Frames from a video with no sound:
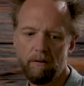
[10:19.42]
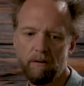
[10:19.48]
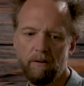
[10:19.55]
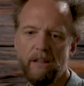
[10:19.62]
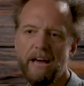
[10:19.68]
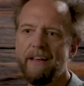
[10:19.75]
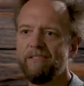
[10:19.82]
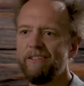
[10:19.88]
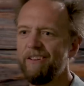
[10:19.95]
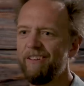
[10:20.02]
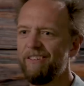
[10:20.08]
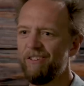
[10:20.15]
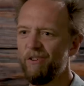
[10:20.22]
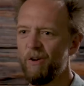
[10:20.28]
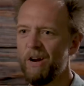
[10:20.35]

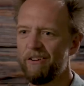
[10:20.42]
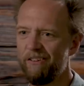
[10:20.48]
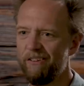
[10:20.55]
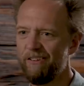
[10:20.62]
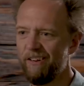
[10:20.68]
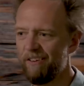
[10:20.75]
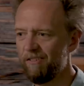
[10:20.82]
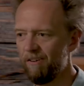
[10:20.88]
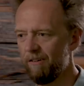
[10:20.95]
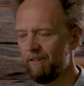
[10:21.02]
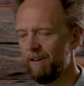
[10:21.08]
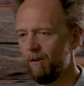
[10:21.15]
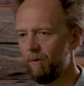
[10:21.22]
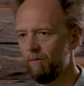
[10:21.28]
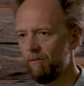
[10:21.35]
classic direction things are,
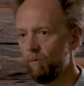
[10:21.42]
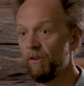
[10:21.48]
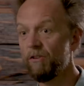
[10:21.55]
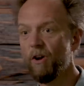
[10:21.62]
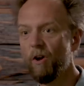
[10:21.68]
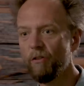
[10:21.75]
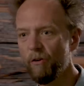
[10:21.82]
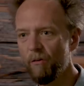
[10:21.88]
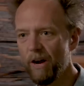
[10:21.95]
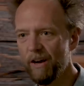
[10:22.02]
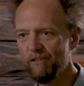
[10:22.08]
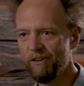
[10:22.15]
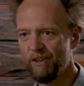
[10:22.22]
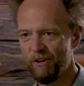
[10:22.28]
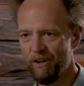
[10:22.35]
you know, result
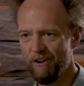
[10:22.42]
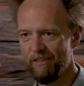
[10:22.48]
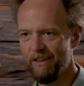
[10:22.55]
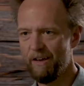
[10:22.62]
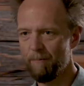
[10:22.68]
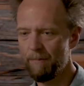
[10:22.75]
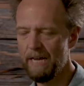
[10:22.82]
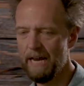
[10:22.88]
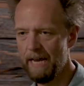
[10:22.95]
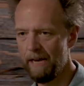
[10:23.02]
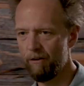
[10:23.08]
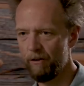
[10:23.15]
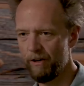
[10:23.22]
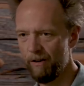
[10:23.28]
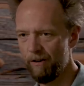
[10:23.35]
direction. You hear that, be
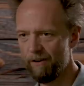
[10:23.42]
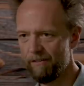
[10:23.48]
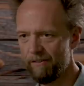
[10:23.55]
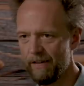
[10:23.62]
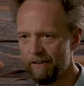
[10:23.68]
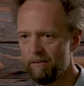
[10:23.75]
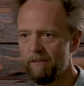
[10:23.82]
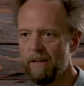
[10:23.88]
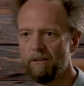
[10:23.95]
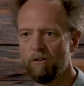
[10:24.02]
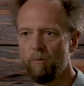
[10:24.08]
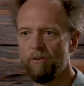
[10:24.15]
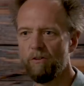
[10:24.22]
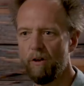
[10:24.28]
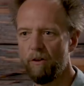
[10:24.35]
angrier. That's
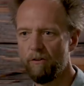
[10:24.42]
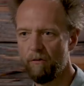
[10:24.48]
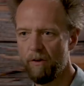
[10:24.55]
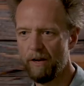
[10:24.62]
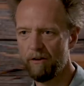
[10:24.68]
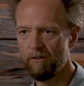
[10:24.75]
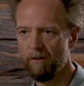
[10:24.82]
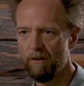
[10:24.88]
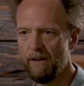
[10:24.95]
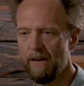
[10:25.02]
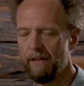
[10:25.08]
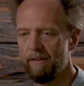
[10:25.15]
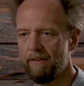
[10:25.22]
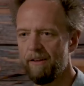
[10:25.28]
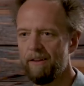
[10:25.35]
a result direction.
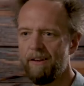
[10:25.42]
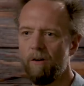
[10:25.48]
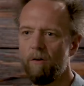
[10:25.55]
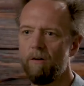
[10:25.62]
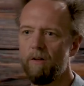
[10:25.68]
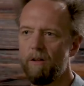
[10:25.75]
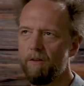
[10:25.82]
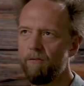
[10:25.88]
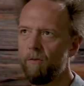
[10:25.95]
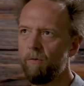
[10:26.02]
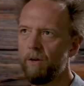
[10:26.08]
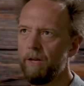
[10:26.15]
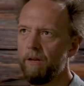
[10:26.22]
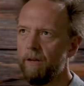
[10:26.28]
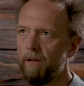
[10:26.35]
You know, if you
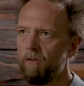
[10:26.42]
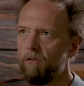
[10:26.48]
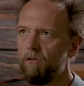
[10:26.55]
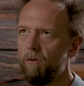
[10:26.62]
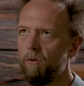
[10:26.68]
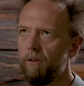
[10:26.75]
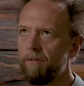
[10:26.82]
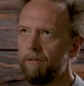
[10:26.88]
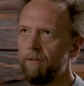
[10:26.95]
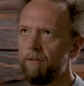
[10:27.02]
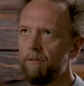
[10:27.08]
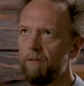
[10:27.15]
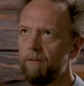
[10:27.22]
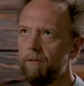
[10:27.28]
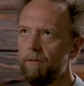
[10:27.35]
read Judith
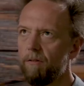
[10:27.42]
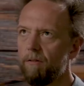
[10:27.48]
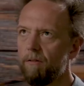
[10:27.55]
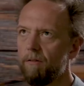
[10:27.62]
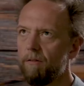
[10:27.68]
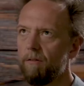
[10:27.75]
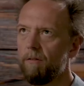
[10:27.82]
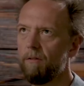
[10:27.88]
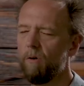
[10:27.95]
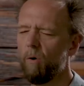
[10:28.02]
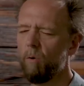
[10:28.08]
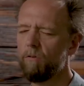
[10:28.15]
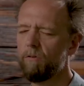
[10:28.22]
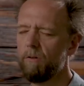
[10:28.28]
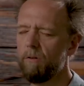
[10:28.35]

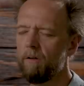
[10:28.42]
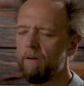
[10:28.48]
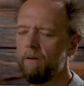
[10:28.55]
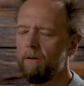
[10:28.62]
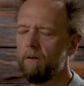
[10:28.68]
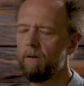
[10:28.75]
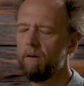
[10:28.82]
Olson's